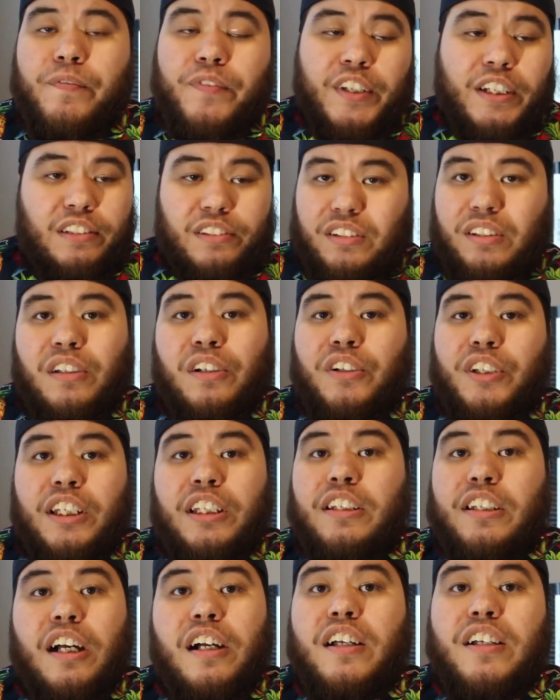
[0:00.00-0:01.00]
until
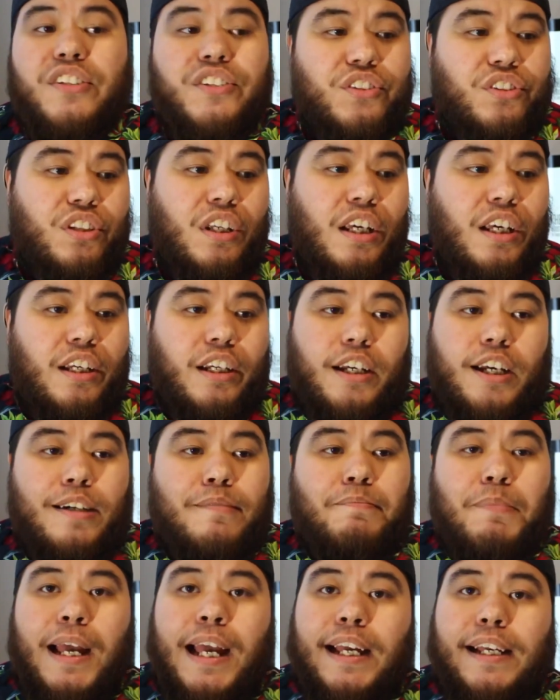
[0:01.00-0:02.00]
he does
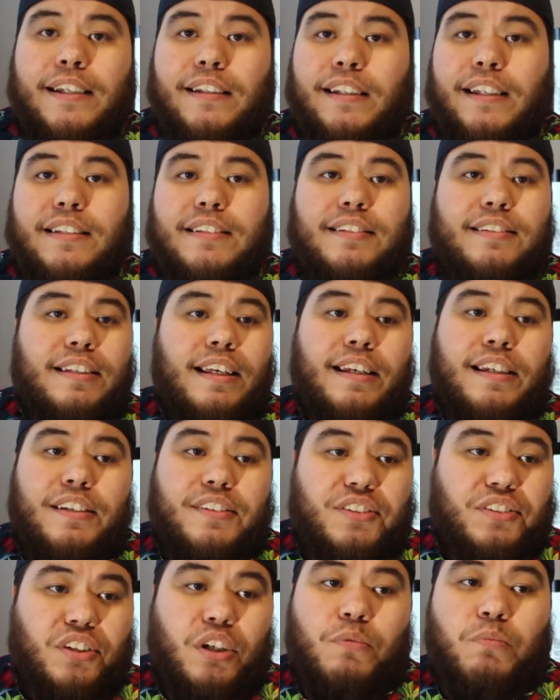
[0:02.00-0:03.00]
come back, let's say,
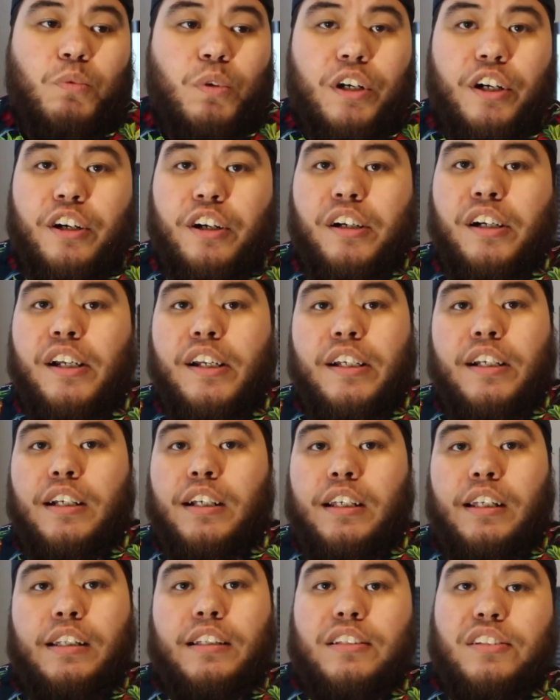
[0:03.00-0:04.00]
somewhere
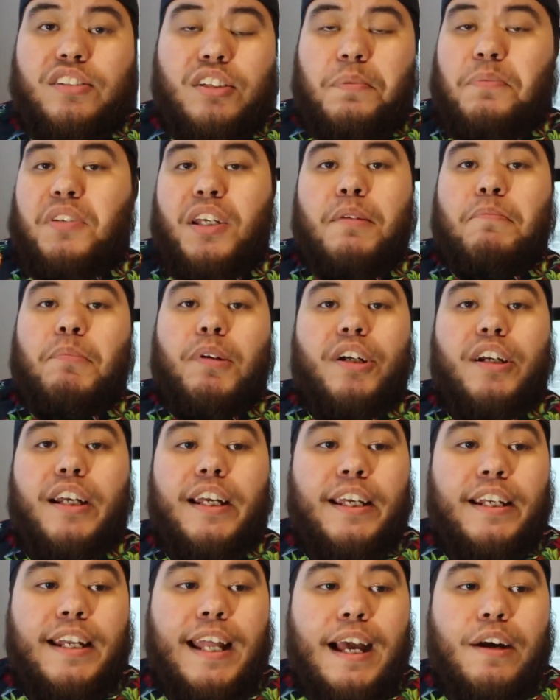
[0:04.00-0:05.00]
in September.
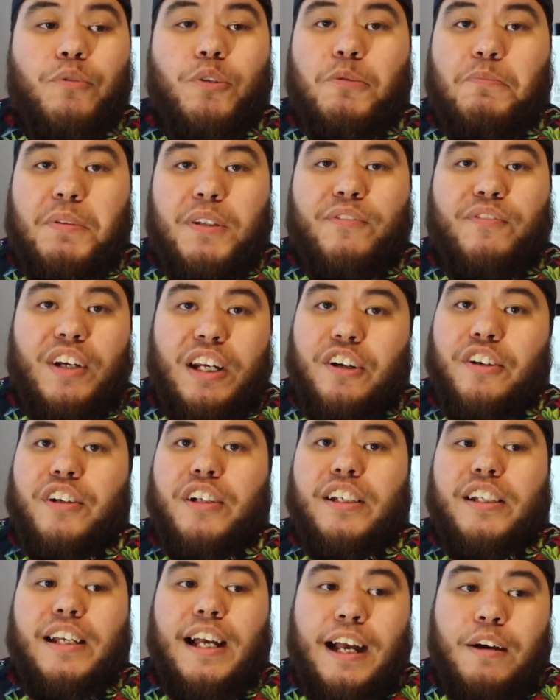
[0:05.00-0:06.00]
And that would be
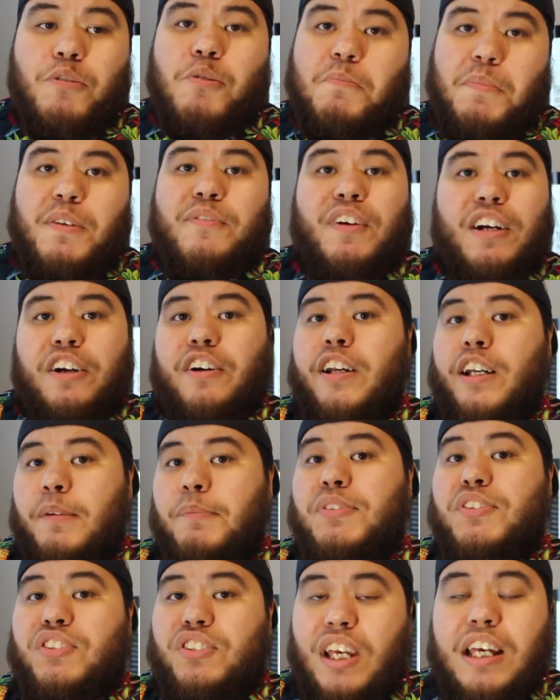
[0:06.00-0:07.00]
very, I be very
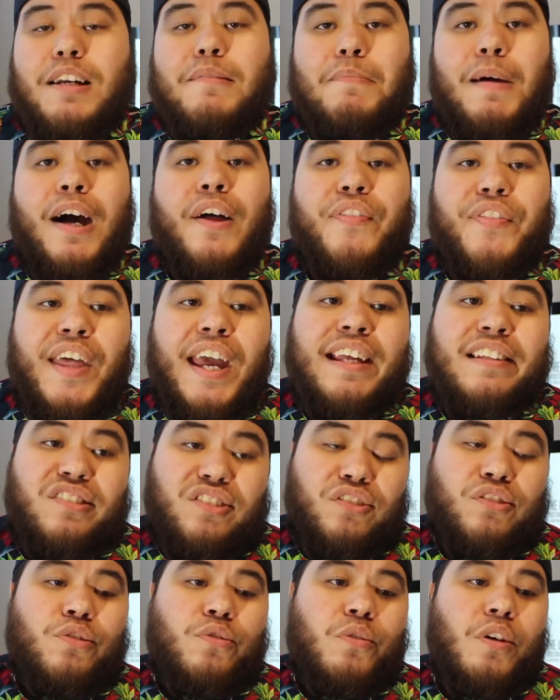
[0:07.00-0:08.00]
upset about that
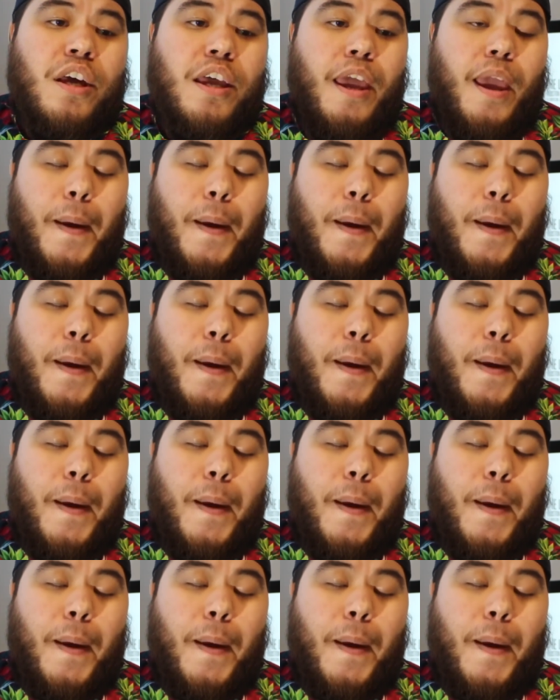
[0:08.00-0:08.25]
too.